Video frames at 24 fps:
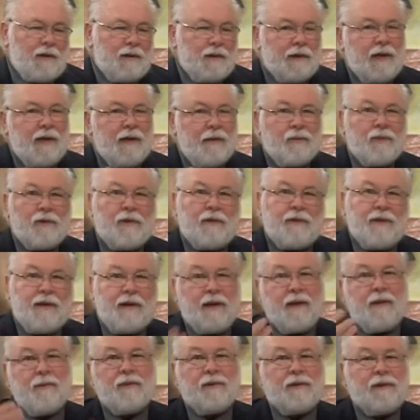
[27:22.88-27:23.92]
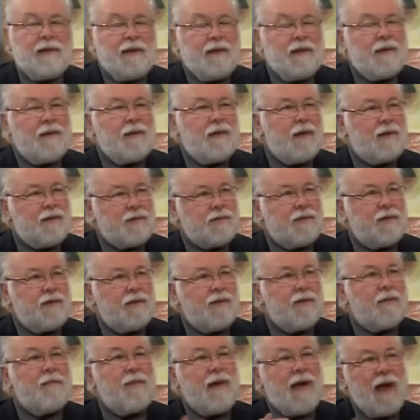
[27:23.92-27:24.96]
he will, that he will lead us
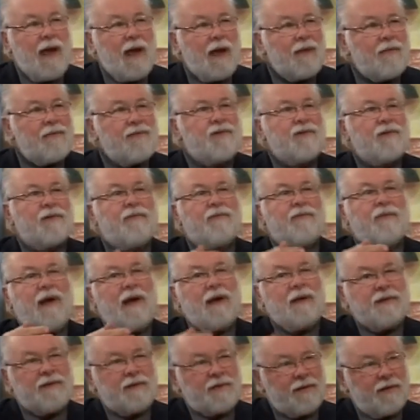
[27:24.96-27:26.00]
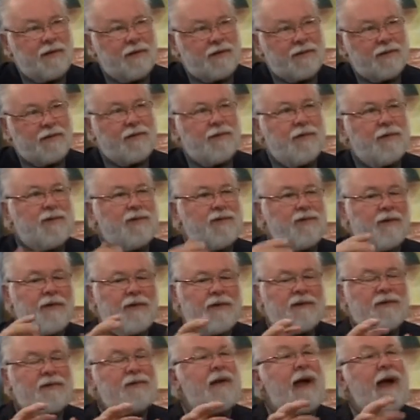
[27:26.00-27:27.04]
in the paths of righteousness. Those are
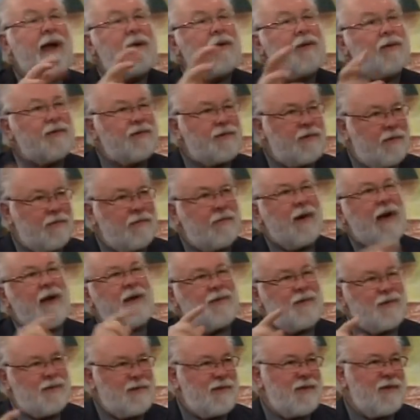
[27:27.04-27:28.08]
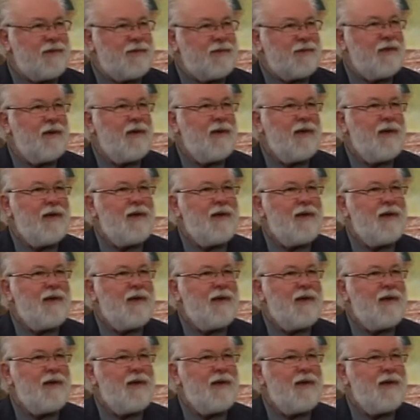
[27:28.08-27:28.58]
the cycles of righteousness.